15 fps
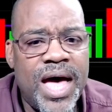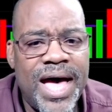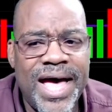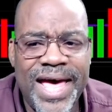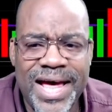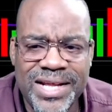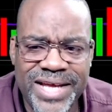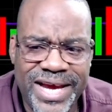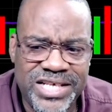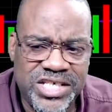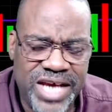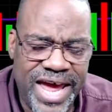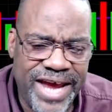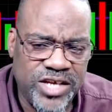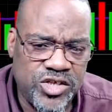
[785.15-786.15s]
Uh,
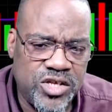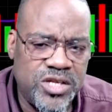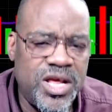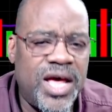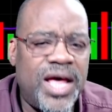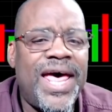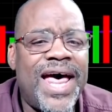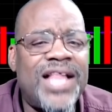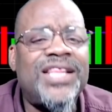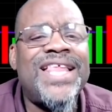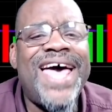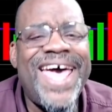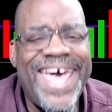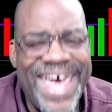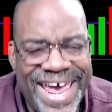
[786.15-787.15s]
LHX, uh,
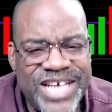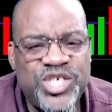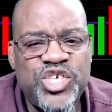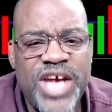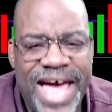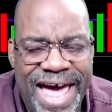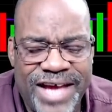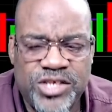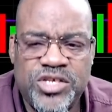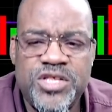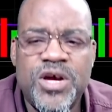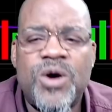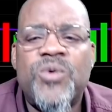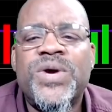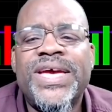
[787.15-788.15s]
LHX,
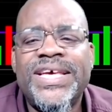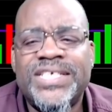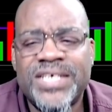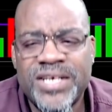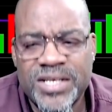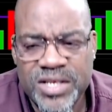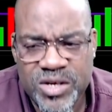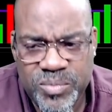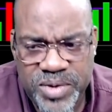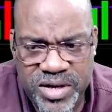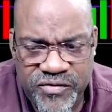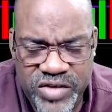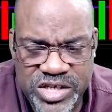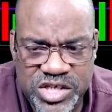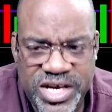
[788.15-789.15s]
though, is in a little bit
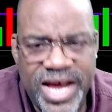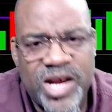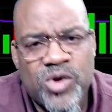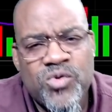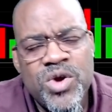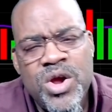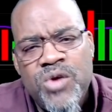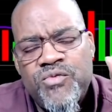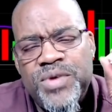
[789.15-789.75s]
of a channel.